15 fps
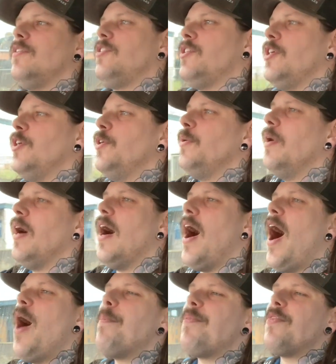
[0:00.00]
to
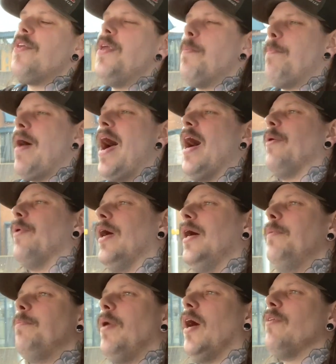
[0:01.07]
up your
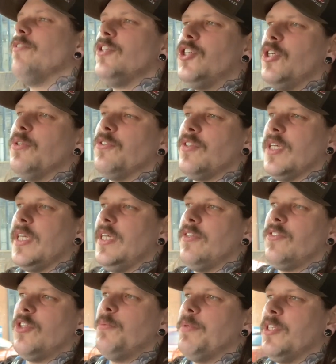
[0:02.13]
power by reducing your
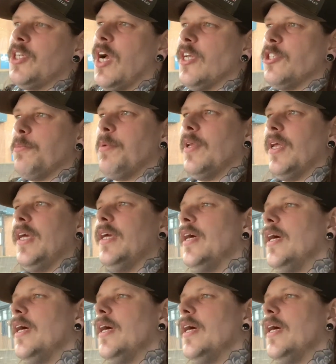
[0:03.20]
supercharger pulley.